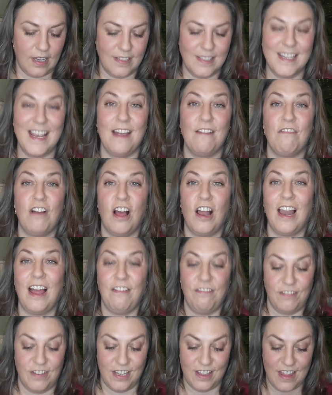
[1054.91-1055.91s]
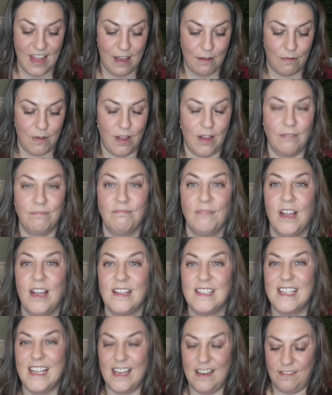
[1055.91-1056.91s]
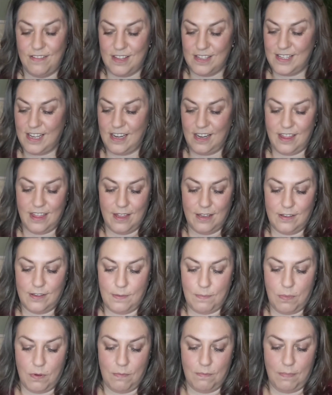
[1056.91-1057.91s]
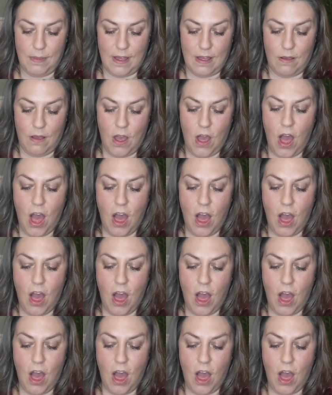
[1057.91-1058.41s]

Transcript: 0 left in that one. Seeing if there's anything to pump out.